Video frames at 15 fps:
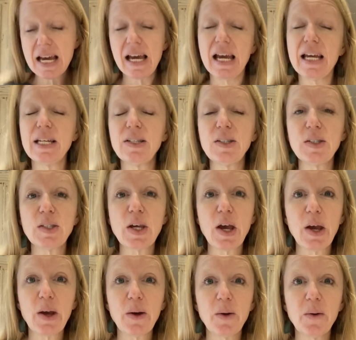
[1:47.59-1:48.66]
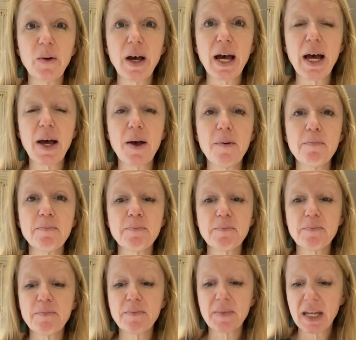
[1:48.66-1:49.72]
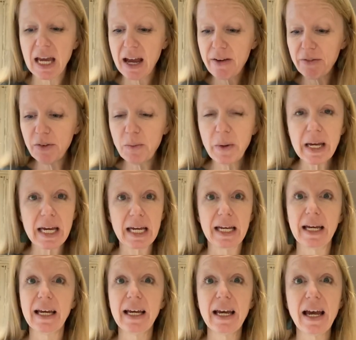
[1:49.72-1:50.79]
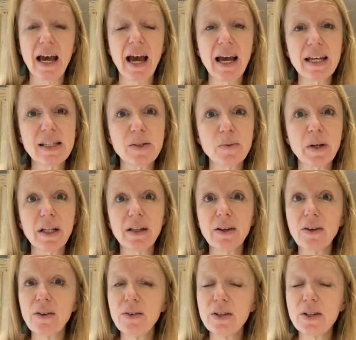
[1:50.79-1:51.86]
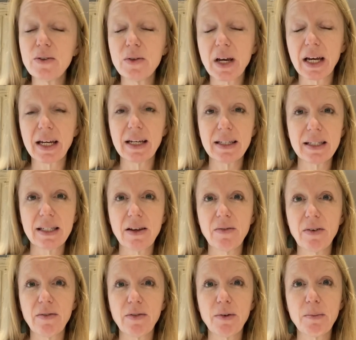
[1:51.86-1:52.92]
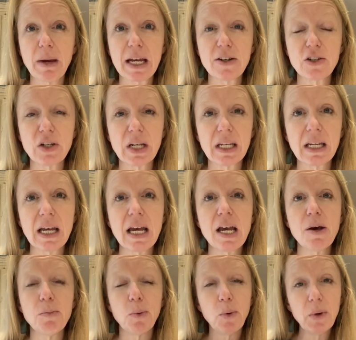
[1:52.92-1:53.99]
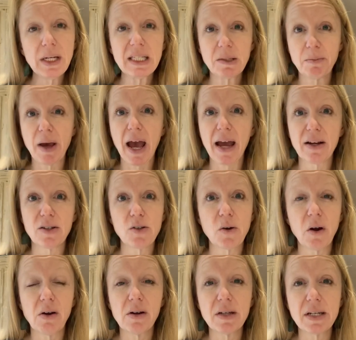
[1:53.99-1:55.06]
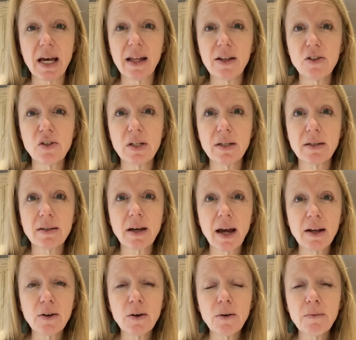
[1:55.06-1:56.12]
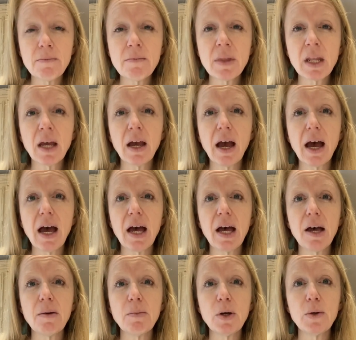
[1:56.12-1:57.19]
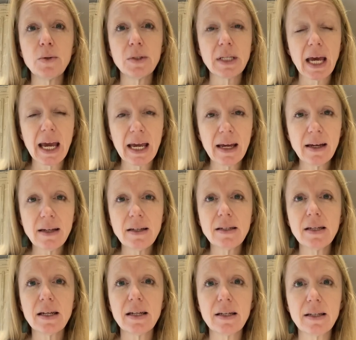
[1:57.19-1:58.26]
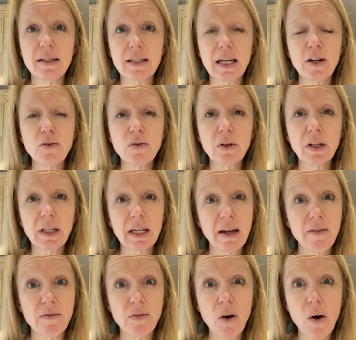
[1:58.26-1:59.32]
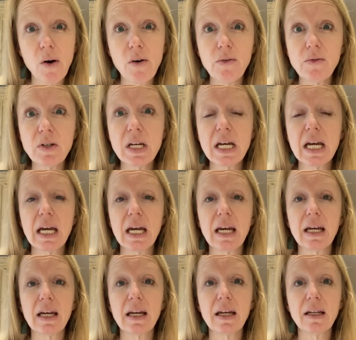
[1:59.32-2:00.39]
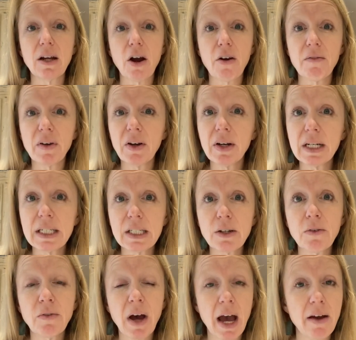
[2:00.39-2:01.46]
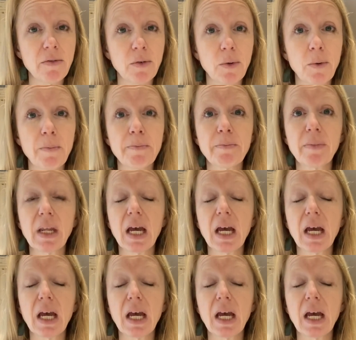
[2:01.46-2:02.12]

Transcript: And so um, every week, as we learn new nuggets of information, points back to our intelligent designer um, whose hand is intricately involved in our very survival.